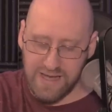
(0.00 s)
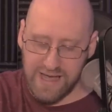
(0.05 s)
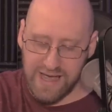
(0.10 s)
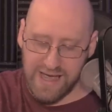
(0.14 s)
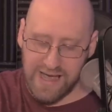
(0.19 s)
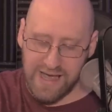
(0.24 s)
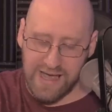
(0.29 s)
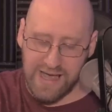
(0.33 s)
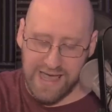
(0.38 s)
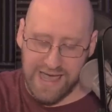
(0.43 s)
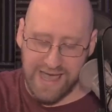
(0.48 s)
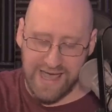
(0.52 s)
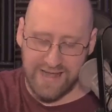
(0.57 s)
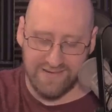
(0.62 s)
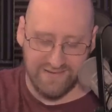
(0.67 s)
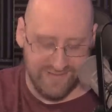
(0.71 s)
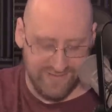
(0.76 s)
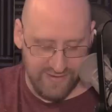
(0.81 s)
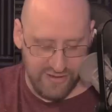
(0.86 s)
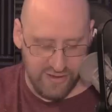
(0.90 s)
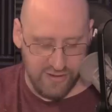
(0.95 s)
Uh,
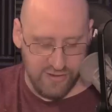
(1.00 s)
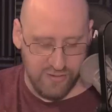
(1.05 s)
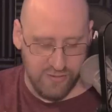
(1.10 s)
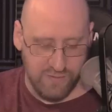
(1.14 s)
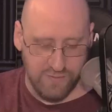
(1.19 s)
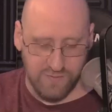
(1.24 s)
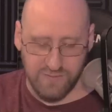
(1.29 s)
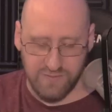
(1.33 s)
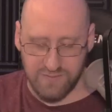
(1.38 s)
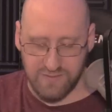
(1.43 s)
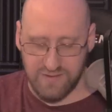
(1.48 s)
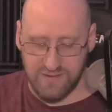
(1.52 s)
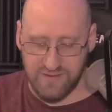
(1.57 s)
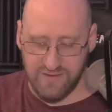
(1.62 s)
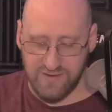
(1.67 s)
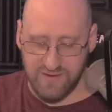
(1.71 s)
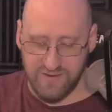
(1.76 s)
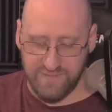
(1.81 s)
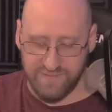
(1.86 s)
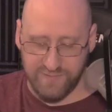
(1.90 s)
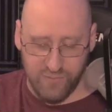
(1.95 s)
and so,
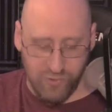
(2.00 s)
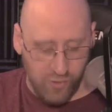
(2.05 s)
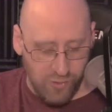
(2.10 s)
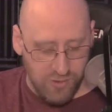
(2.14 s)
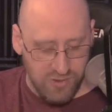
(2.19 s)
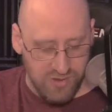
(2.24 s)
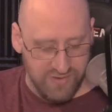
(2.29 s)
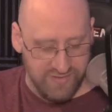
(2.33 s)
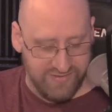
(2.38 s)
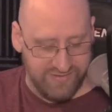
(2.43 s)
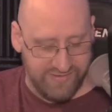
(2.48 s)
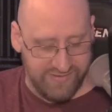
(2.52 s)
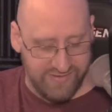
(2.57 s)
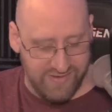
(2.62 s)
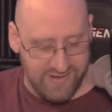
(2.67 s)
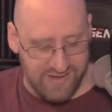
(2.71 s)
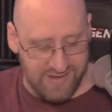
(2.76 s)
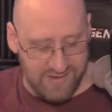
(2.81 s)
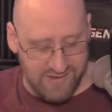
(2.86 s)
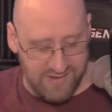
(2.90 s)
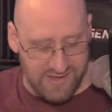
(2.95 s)
of course,
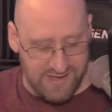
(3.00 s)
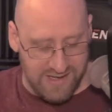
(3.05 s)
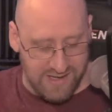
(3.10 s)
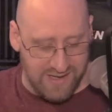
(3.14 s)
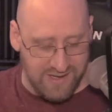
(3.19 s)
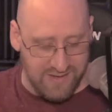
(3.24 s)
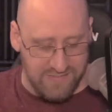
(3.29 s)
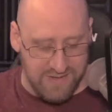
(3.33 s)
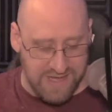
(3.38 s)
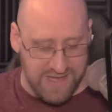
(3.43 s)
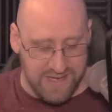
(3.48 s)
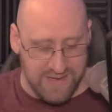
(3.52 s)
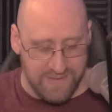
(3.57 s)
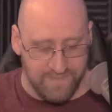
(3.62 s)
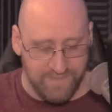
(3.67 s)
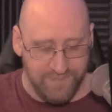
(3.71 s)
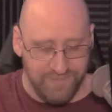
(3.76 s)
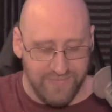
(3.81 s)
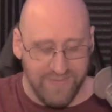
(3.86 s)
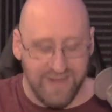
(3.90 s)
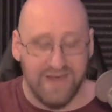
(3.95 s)
I mean,
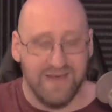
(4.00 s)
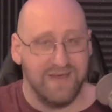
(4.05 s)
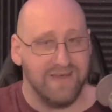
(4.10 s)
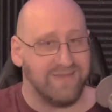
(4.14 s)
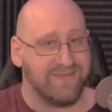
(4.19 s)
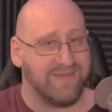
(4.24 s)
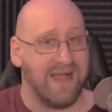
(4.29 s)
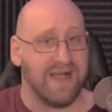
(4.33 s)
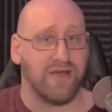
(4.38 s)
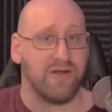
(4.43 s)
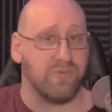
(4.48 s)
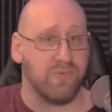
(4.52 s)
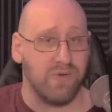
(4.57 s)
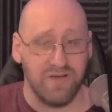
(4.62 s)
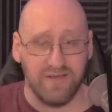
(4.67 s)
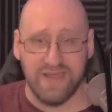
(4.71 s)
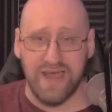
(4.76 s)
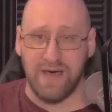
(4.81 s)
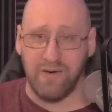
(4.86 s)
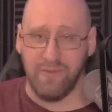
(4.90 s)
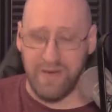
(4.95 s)
it's not going to
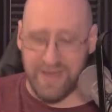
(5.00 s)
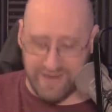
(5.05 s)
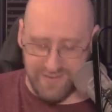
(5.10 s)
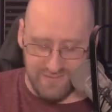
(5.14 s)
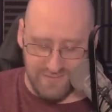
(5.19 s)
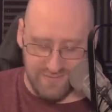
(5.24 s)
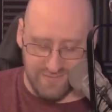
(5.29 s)
work that way.